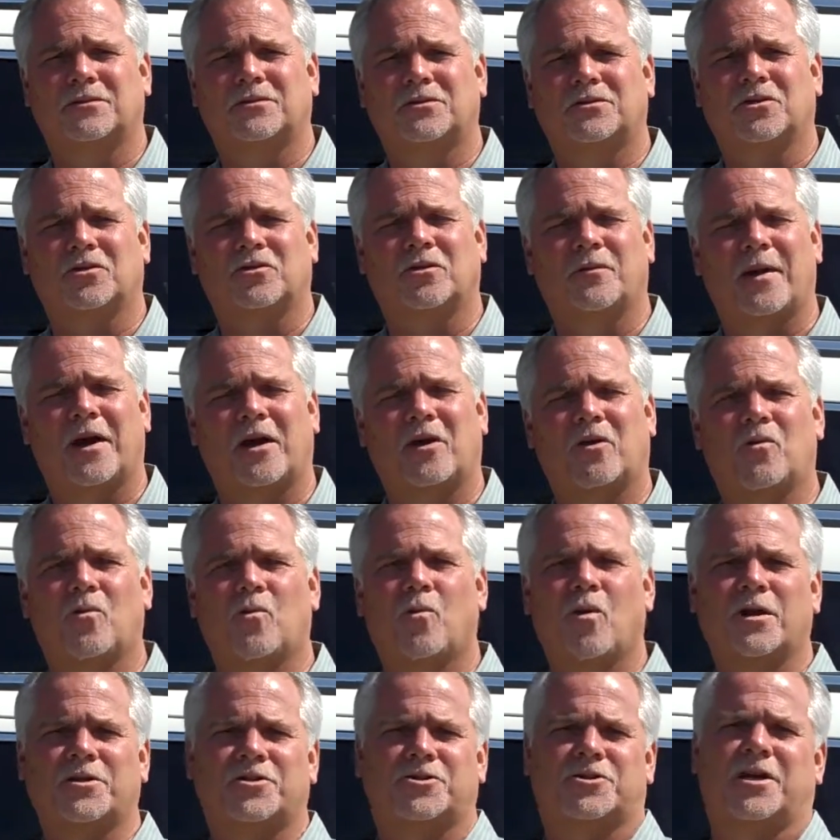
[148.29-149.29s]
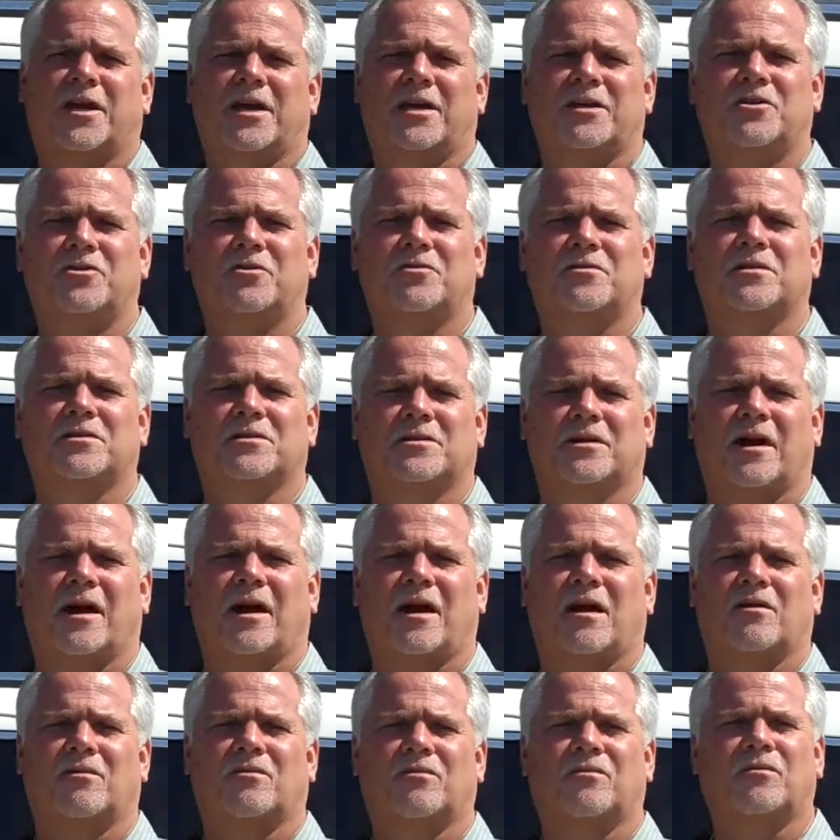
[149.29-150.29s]
So no matter what shade you
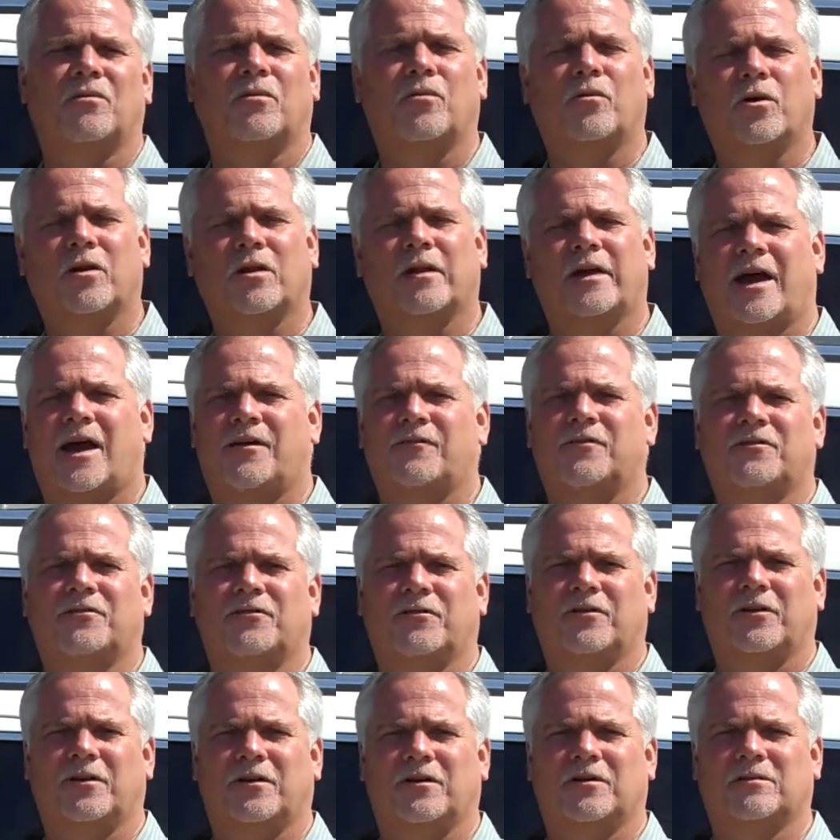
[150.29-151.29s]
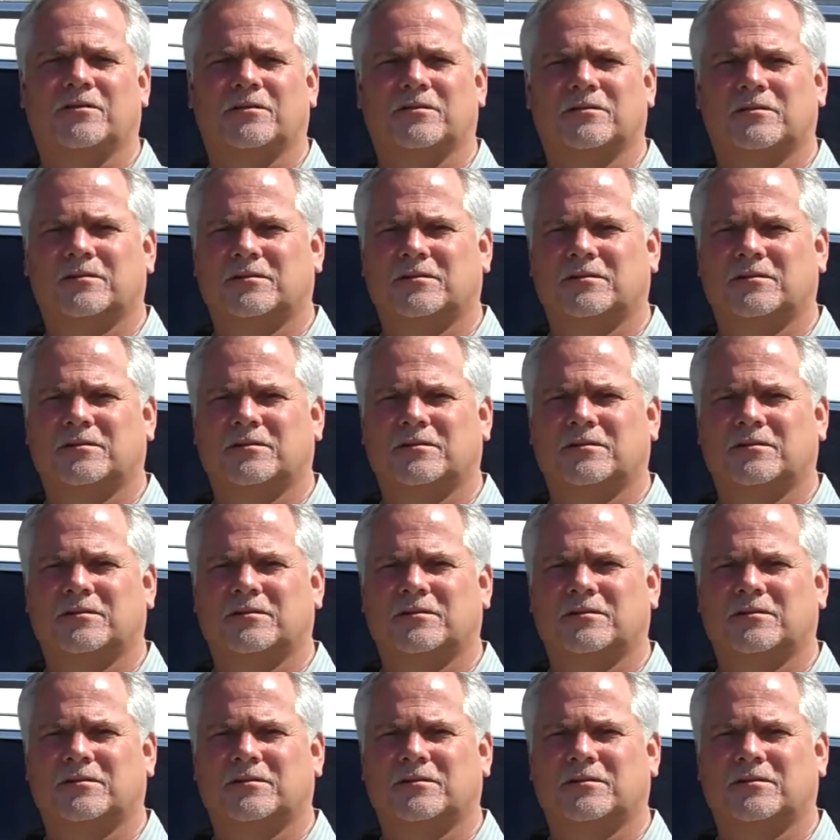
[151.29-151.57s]
desire, we'll have it for you.